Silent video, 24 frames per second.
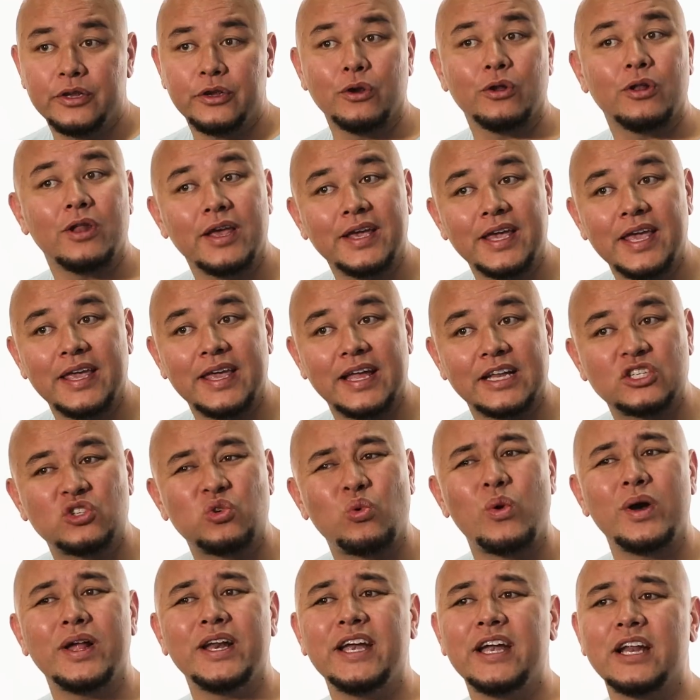you're looking at
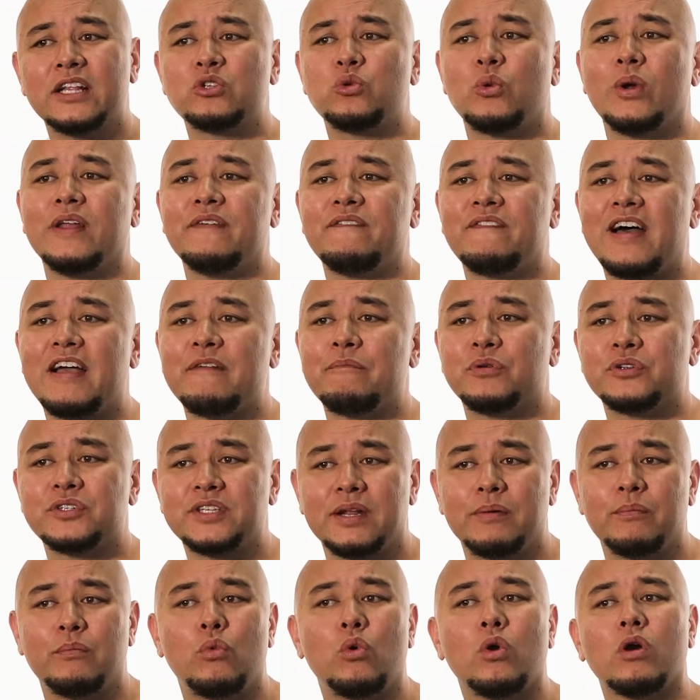twenty to twenty-five
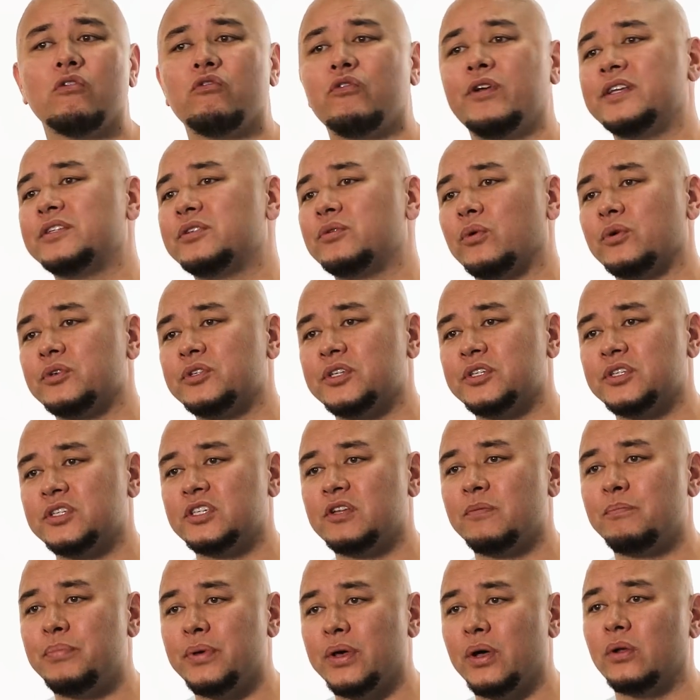percent more resources
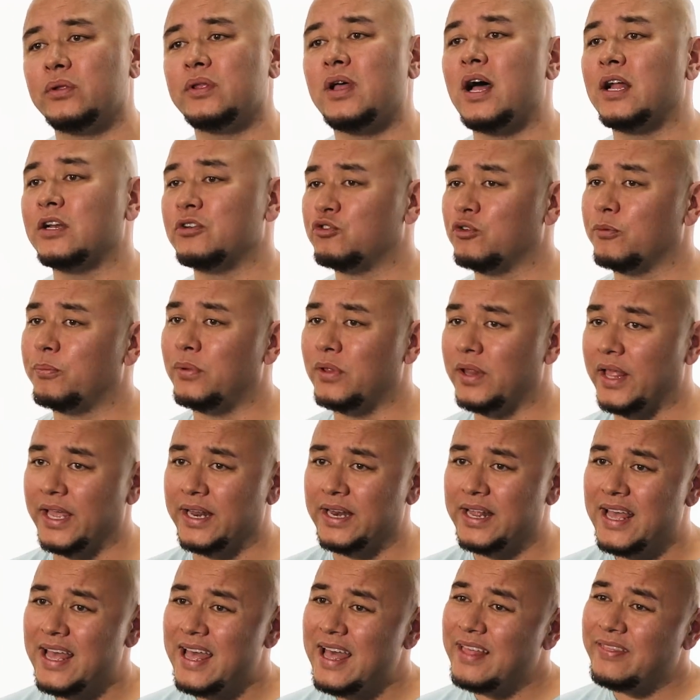to build on Drupal eight.
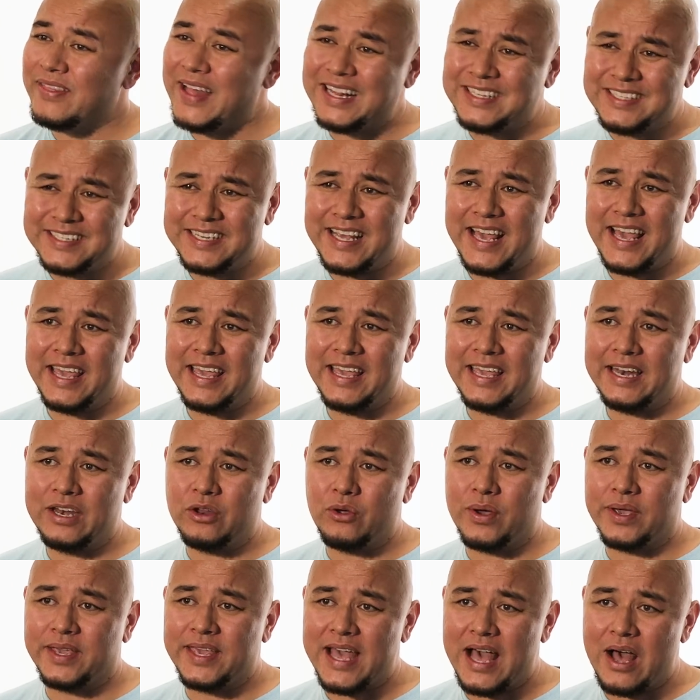That's taking
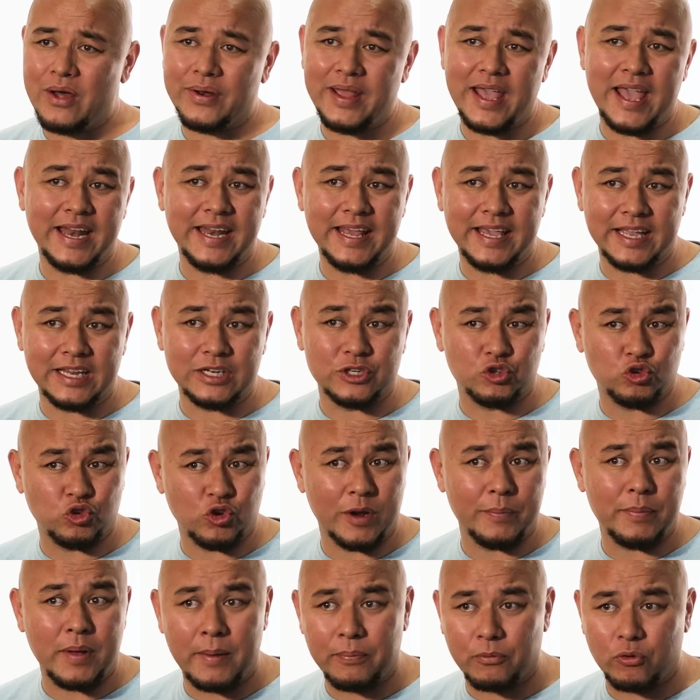into account any
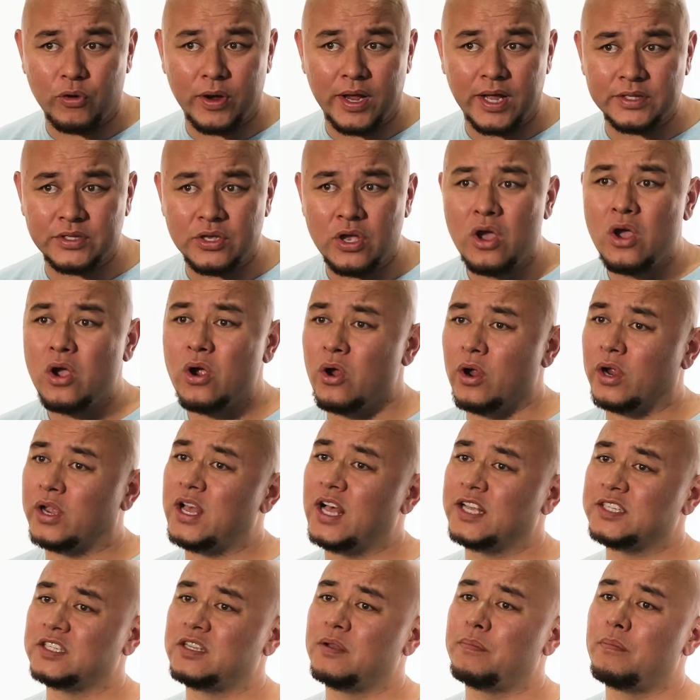contrib upgrades or
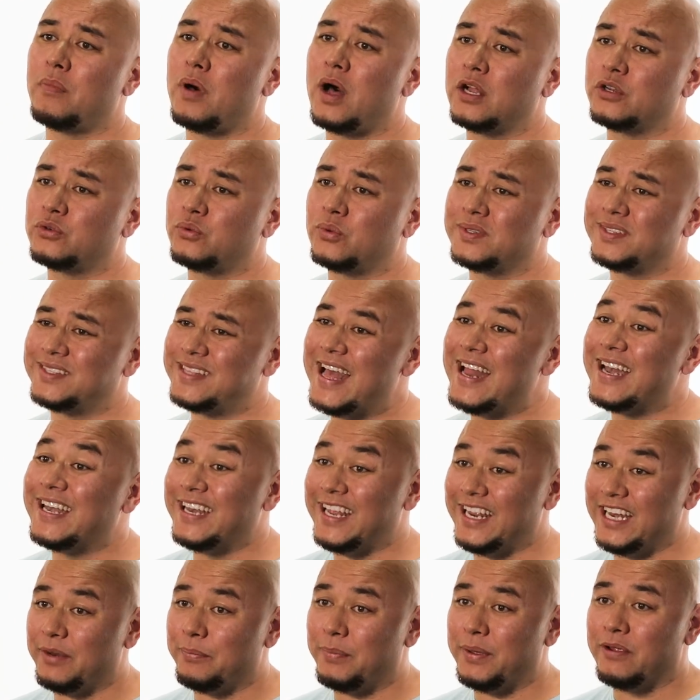custom modules that
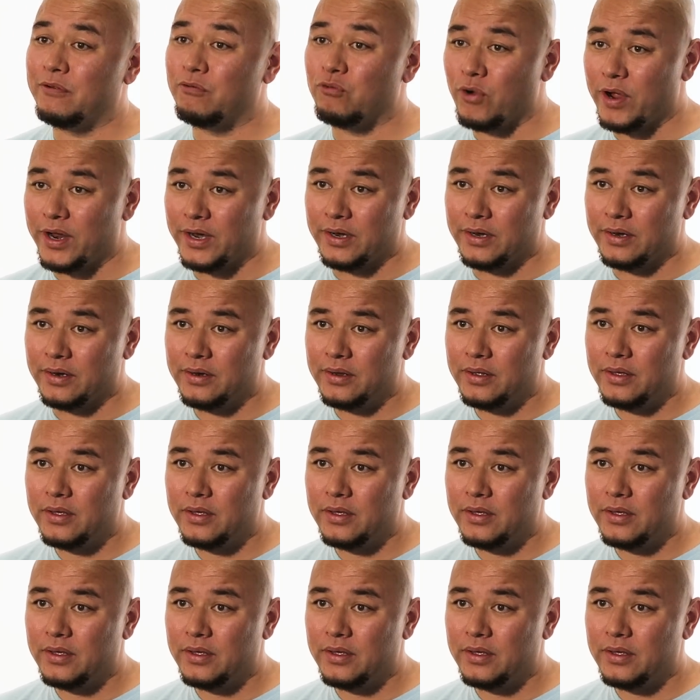need to be written.